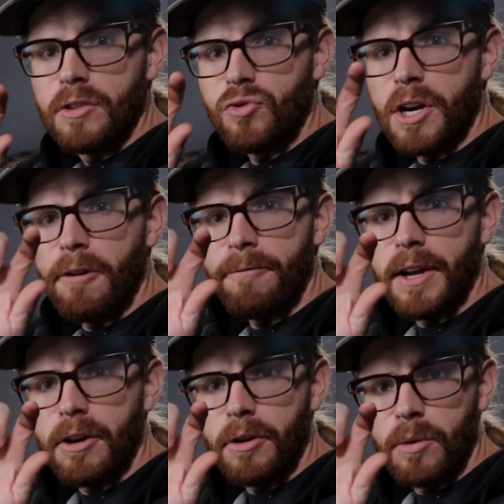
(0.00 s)
trigger
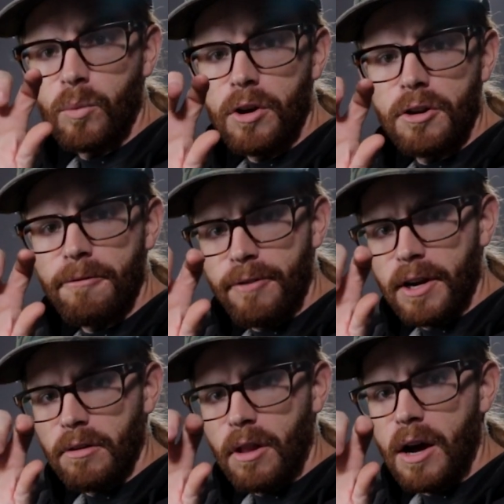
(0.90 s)
finger, where your
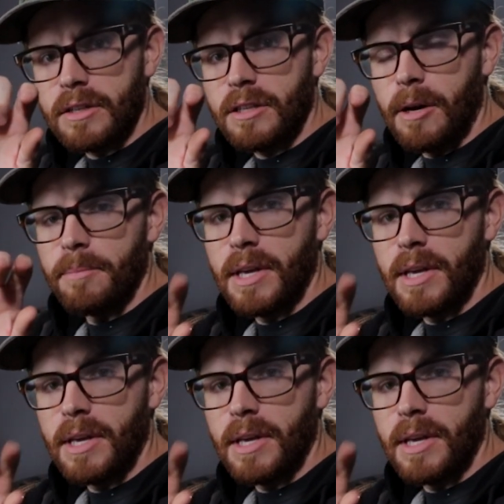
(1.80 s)
finger locks up.